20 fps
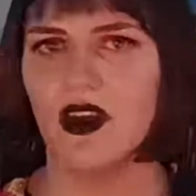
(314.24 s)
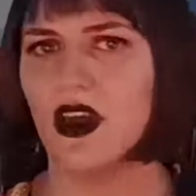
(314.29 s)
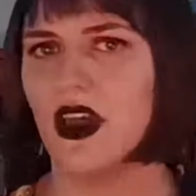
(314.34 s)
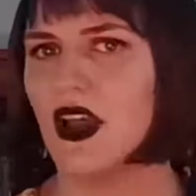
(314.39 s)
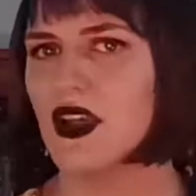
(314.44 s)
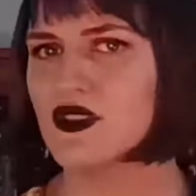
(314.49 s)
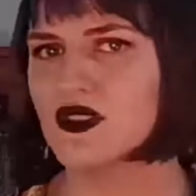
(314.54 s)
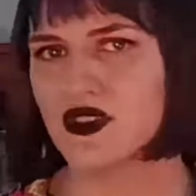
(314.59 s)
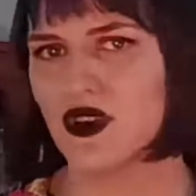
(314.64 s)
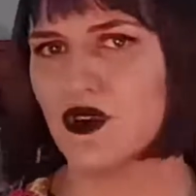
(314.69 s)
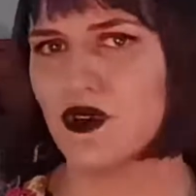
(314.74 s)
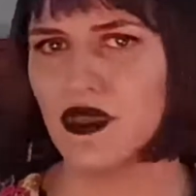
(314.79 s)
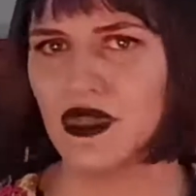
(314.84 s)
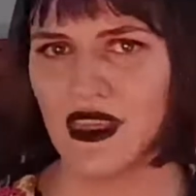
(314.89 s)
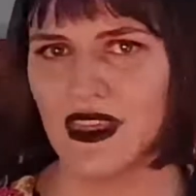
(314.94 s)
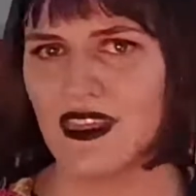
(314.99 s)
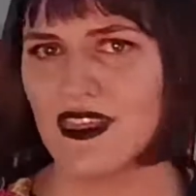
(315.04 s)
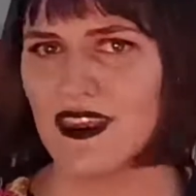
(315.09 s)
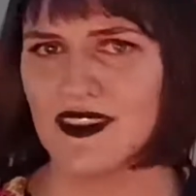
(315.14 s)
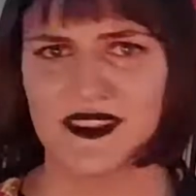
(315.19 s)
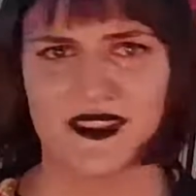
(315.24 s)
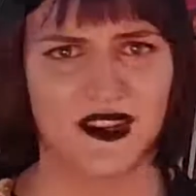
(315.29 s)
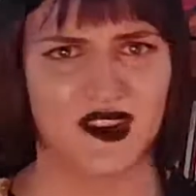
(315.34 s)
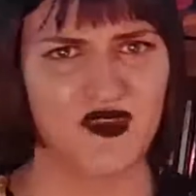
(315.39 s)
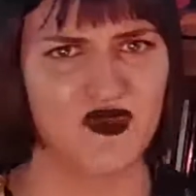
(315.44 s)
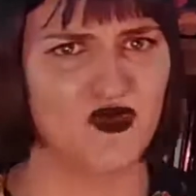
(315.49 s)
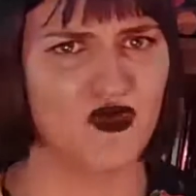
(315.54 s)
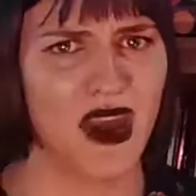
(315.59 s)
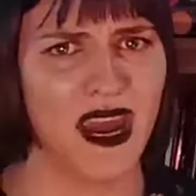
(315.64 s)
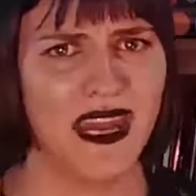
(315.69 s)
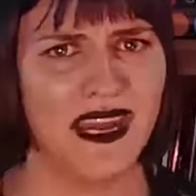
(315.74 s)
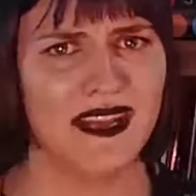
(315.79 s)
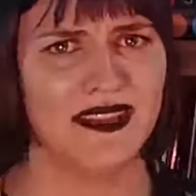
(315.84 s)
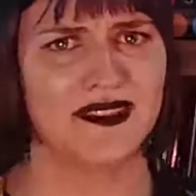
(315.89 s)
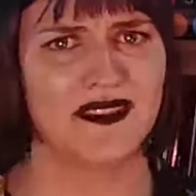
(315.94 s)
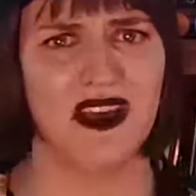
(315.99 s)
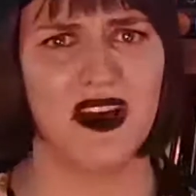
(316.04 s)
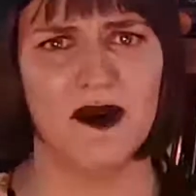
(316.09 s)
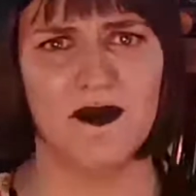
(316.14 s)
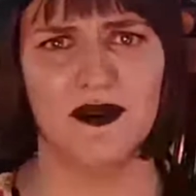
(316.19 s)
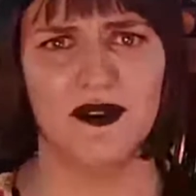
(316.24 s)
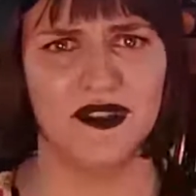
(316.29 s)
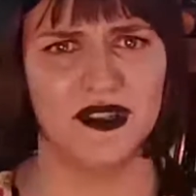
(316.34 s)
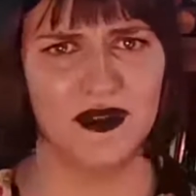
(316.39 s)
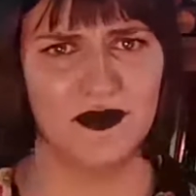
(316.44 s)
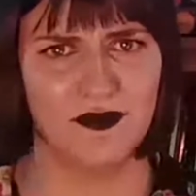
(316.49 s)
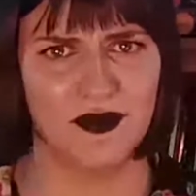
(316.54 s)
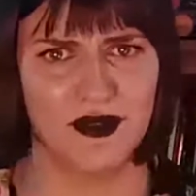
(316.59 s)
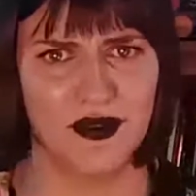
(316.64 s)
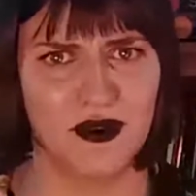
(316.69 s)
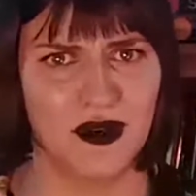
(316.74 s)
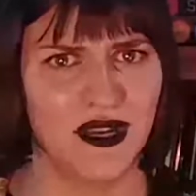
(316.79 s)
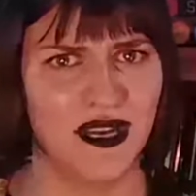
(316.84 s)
I don't think it's a great example to put